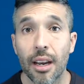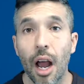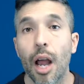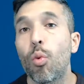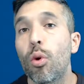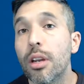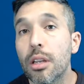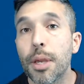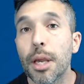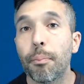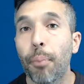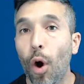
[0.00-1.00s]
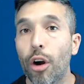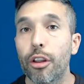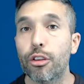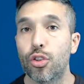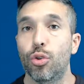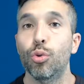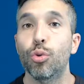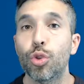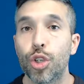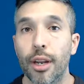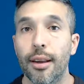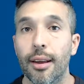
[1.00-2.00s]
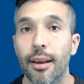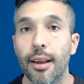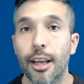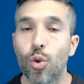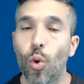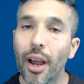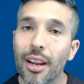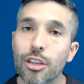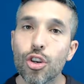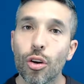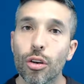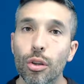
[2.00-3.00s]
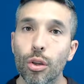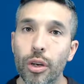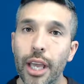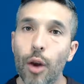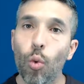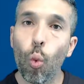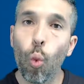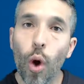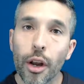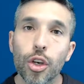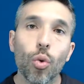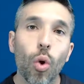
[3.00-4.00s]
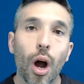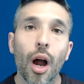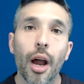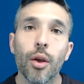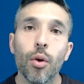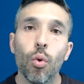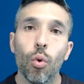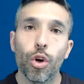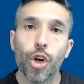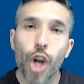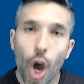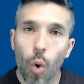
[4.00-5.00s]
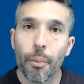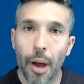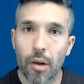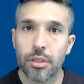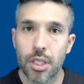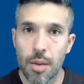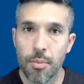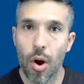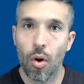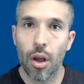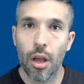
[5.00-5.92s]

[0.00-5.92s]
I wanted to be a part of the solution. So I had to start to look at, what do I know about Ximo?